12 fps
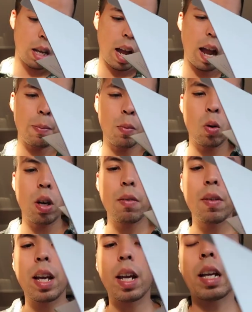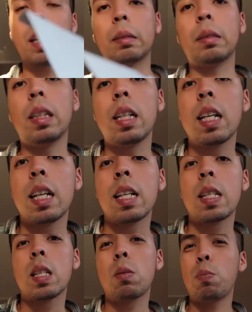I'm more of a
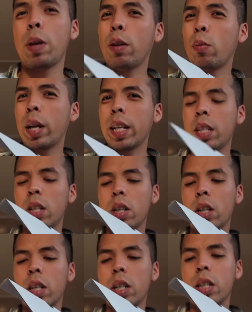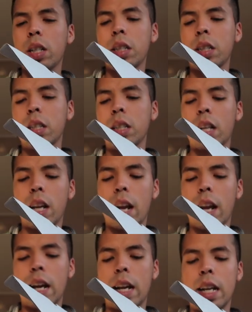speed racer
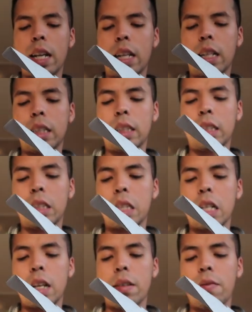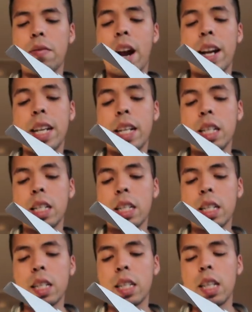and fighting
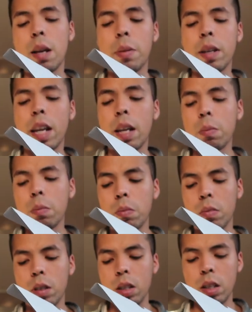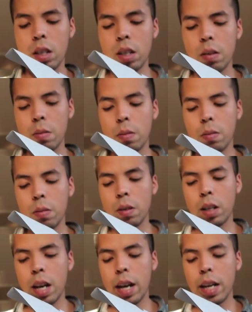type of game
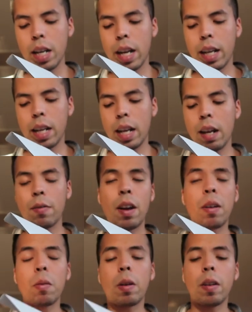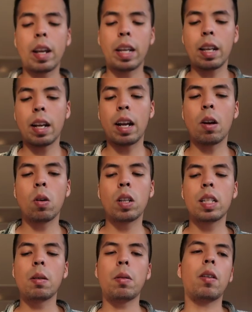guy. Like if I like all
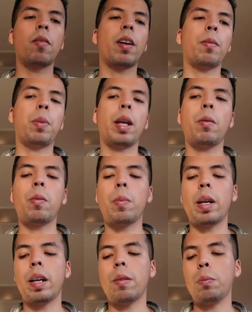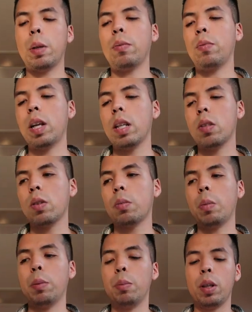the time, if I play with my friends or
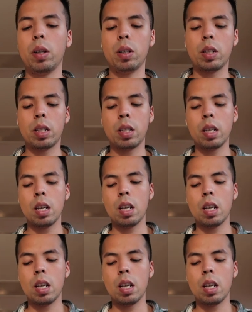my brothers,